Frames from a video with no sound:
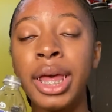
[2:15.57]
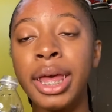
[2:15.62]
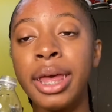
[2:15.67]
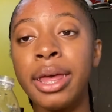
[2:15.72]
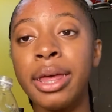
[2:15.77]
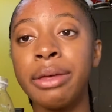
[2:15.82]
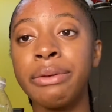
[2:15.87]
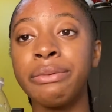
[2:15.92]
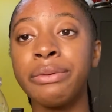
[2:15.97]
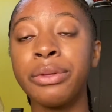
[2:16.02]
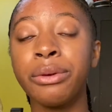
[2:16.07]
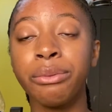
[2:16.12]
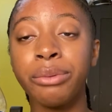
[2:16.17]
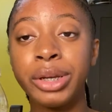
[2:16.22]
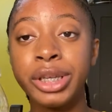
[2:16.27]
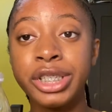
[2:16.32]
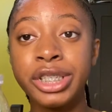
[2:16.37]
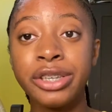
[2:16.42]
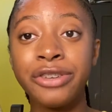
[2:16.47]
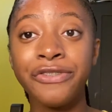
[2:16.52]
if the
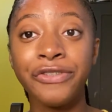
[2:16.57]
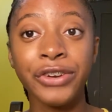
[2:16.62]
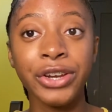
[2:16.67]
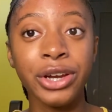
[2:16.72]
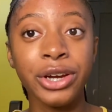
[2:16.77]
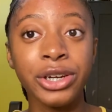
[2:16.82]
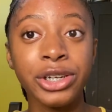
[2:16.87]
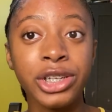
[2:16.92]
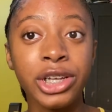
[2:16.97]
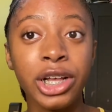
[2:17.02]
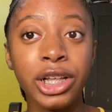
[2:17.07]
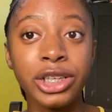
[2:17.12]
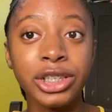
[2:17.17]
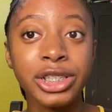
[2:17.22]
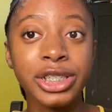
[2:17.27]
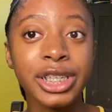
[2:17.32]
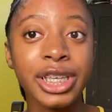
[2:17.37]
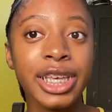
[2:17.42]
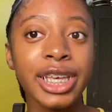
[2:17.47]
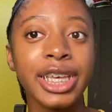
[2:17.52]
reason for your dull
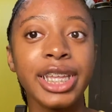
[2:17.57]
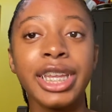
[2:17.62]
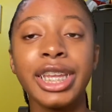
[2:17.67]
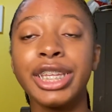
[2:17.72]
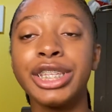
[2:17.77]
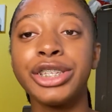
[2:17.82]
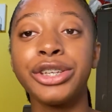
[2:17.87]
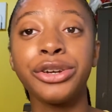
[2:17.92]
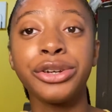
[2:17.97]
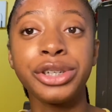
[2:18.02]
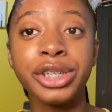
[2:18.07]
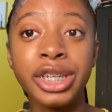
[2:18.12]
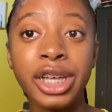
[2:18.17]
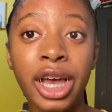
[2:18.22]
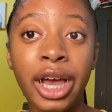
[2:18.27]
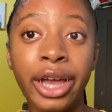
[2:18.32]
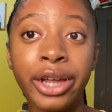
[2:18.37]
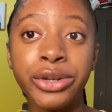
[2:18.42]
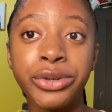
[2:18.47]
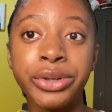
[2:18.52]
skin is you're
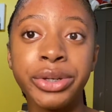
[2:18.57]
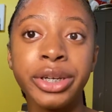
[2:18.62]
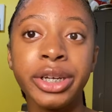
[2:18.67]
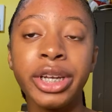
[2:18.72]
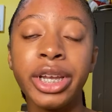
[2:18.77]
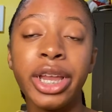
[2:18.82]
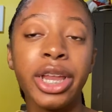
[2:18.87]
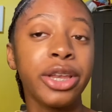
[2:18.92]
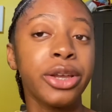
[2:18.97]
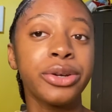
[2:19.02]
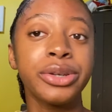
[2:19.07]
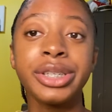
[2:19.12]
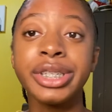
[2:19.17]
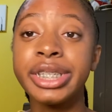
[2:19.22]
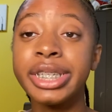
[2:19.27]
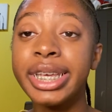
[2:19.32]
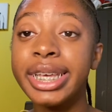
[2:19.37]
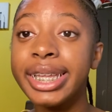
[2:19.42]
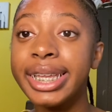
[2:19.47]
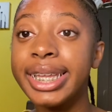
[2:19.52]
dehydrated and your
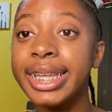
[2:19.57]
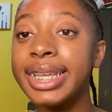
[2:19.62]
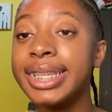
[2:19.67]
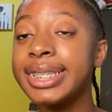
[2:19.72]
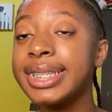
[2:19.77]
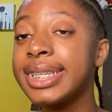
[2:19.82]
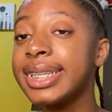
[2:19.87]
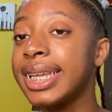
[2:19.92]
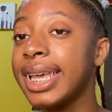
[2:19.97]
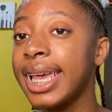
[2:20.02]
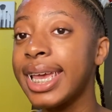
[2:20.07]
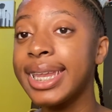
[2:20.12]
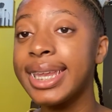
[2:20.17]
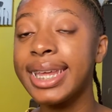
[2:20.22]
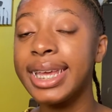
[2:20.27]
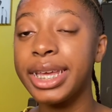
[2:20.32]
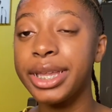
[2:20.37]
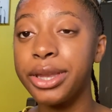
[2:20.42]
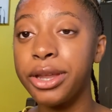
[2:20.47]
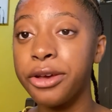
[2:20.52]
skin isn't
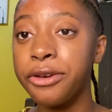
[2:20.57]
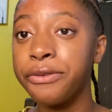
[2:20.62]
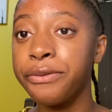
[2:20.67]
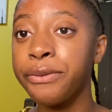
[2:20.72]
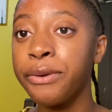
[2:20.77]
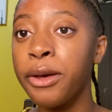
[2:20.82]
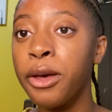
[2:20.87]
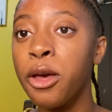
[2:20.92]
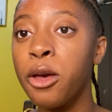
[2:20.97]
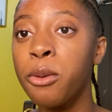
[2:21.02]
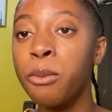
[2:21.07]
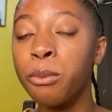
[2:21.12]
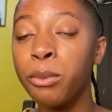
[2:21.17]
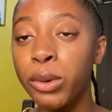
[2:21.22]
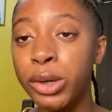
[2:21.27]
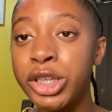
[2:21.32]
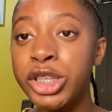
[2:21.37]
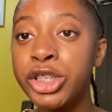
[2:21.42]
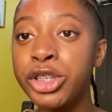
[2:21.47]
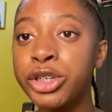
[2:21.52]
gaining enough
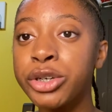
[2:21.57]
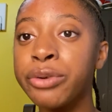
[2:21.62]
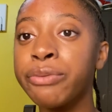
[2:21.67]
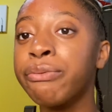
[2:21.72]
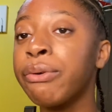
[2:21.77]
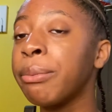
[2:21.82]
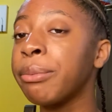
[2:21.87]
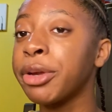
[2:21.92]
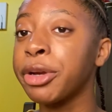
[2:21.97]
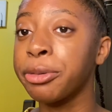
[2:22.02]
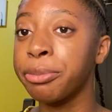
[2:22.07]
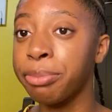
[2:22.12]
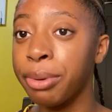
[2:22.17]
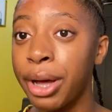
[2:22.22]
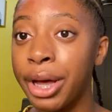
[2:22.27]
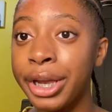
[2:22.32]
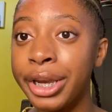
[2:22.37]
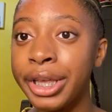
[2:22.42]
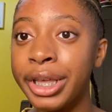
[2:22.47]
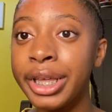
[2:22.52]
moisture from your
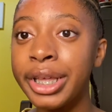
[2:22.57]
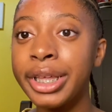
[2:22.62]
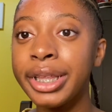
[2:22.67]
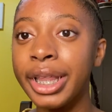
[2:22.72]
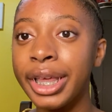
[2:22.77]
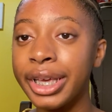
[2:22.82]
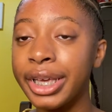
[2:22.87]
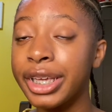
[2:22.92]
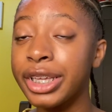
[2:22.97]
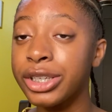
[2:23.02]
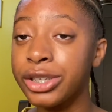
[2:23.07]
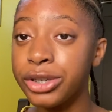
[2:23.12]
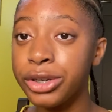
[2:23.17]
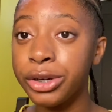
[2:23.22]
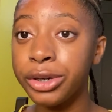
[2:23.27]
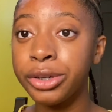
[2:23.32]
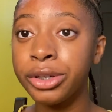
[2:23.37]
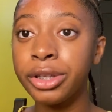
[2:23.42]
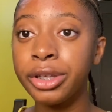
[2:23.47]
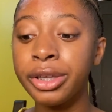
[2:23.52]
body, like
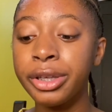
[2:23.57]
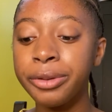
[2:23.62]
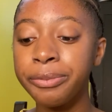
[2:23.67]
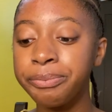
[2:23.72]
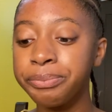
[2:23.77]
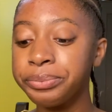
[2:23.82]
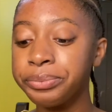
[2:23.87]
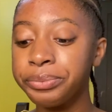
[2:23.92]
internally.